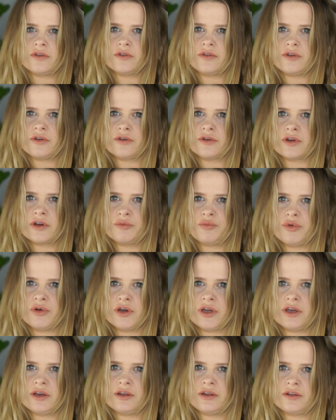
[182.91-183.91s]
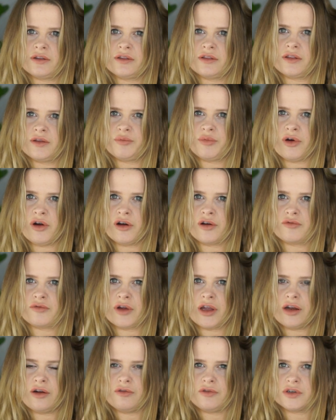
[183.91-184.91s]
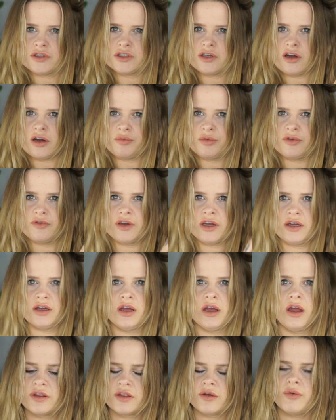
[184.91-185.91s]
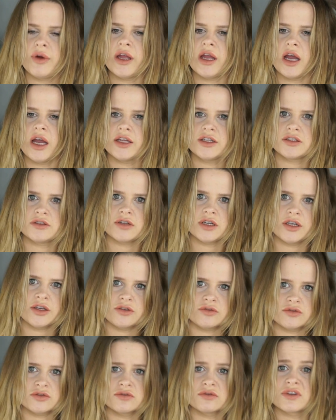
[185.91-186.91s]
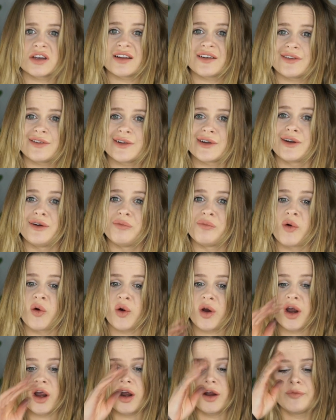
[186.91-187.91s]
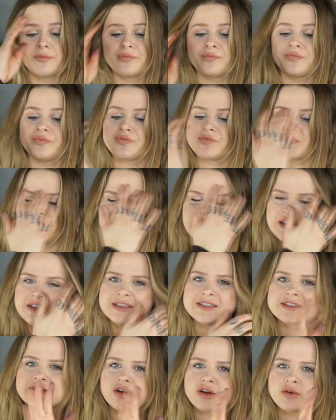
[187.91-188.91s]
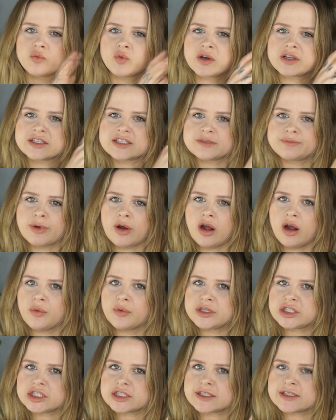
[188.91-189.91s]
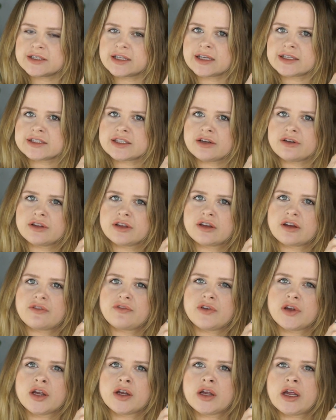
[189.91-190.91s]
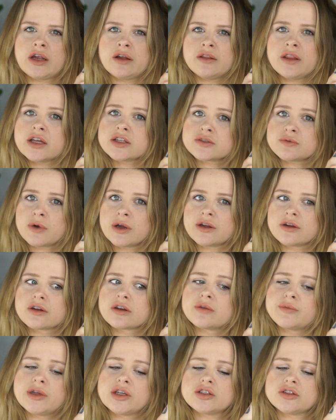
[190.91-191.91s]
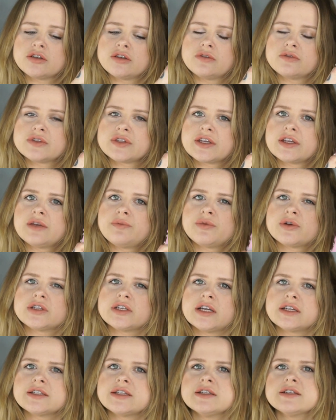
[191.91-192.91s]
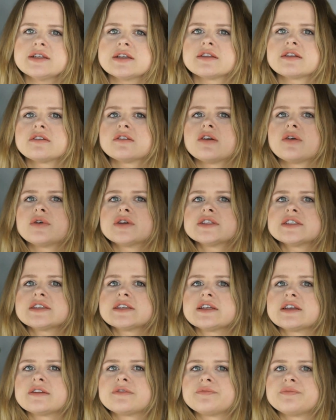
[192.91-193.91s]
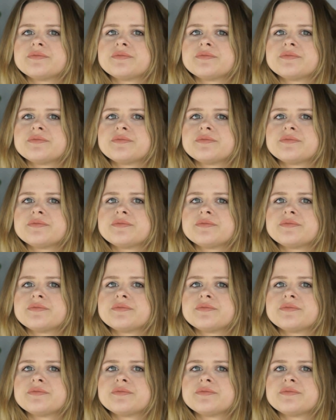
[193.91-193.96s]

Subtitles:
You're gonna put the bar right over top of it. The way I do it, you do get a little more heat on one spot, which isn't necessarily good for your hair. That's why you're gonna make sure you use the heat protectant and the lowest heat.